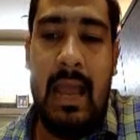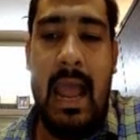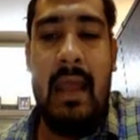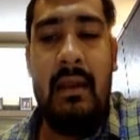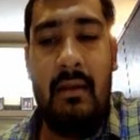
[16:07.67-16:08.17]

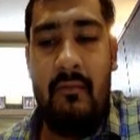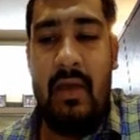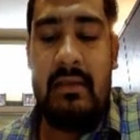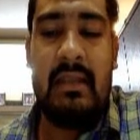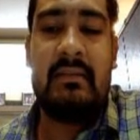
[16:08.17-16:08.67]
And
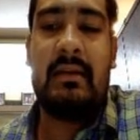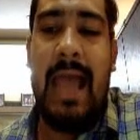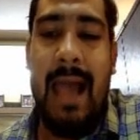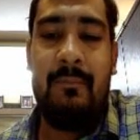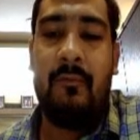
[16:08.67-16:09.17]
when there's a
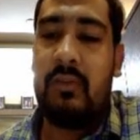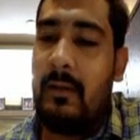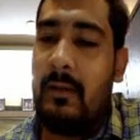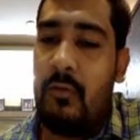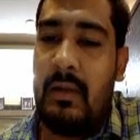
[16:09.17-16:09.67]
gap of
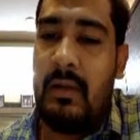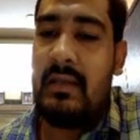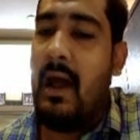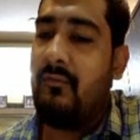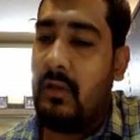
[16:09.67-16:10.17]
3-4 months
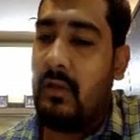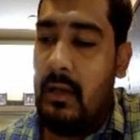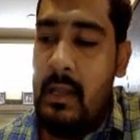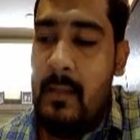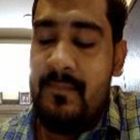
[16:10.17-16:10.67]
after
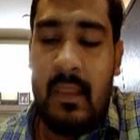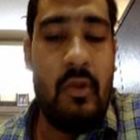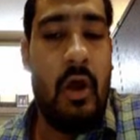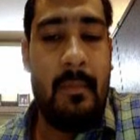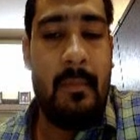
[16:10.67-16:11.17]

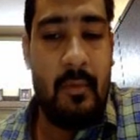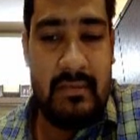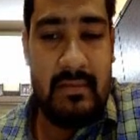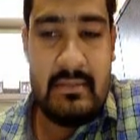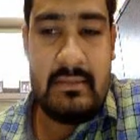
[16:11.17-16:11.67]
your
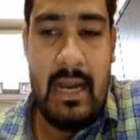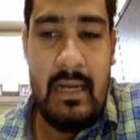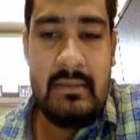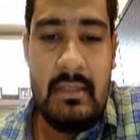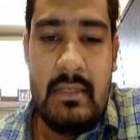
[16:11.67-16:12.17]
processing
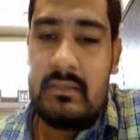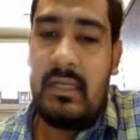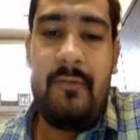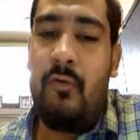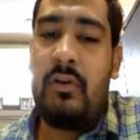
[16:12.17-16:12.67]
starts,
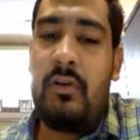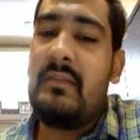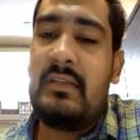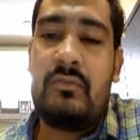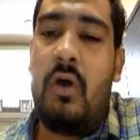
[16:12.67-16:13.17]
3-4
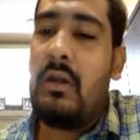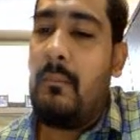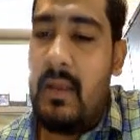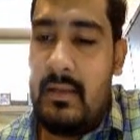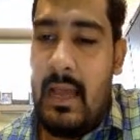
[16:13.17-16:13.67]
months is not a
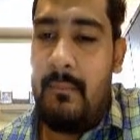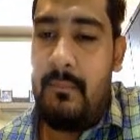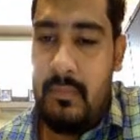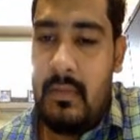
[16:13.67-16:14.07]
big gap.